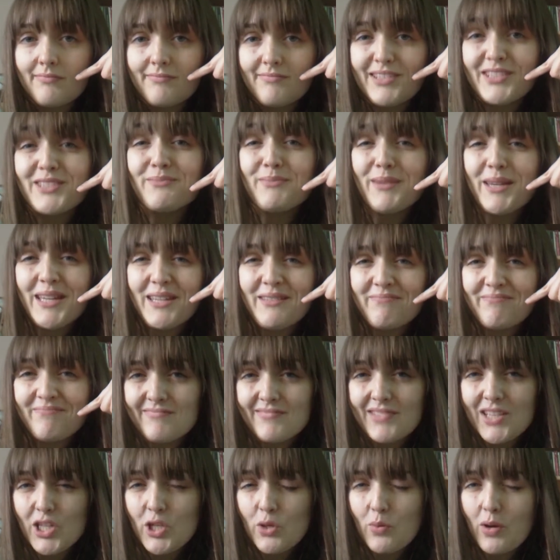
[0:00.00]
That's me.
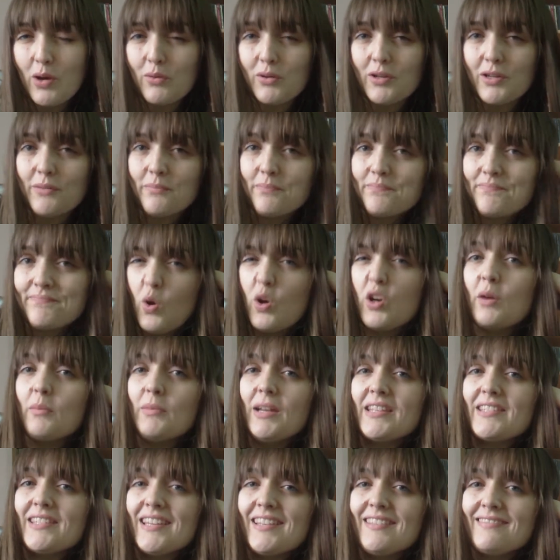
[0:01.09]
You're welcome. You're welcome,
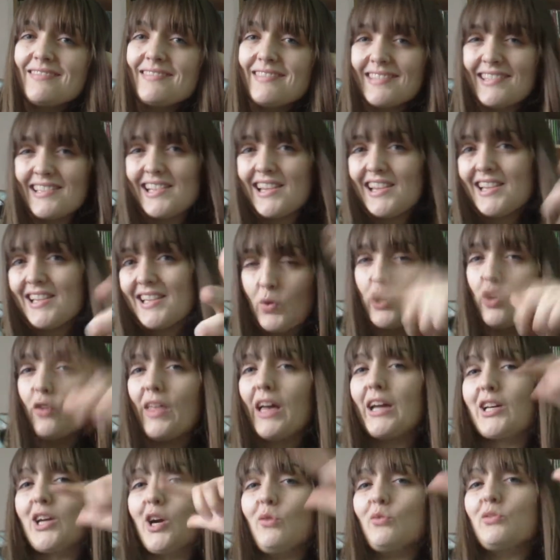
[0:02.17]
Lizzie. We got
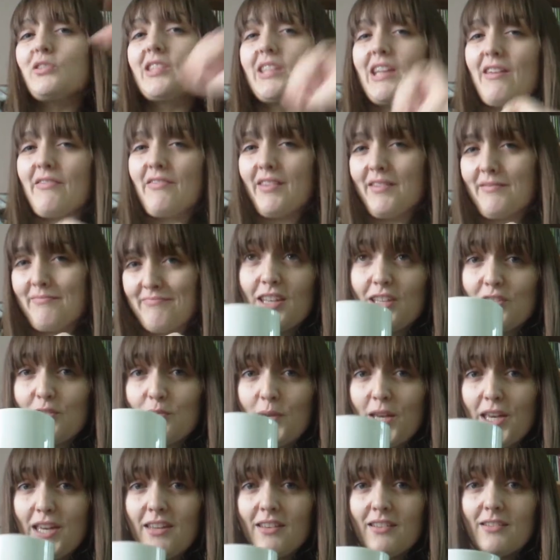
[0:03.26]
that gold together. That's
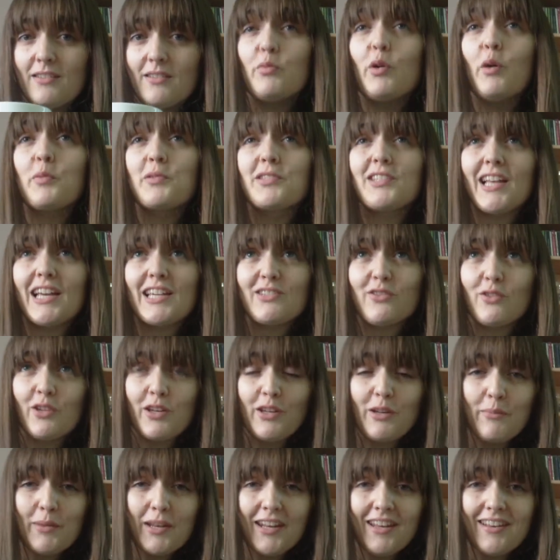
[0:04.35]
me. Bobsleigh's on
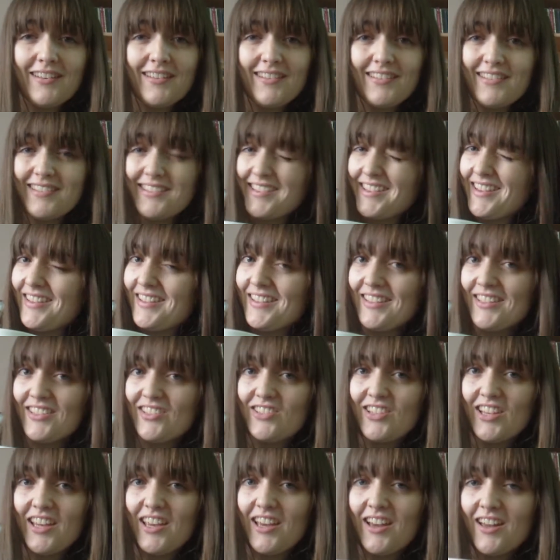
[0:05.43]
in a minute.
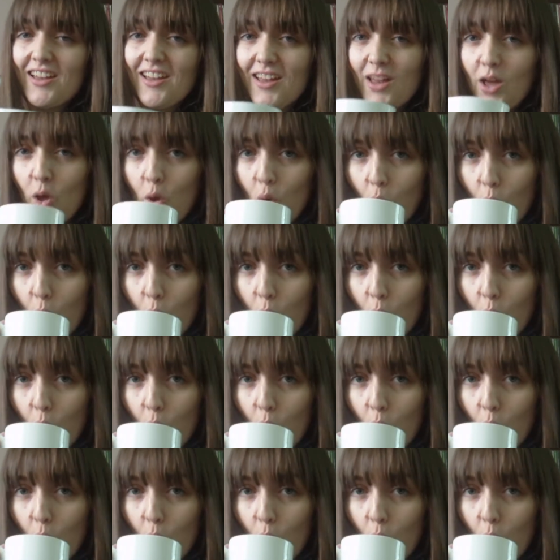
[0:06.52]
See ya.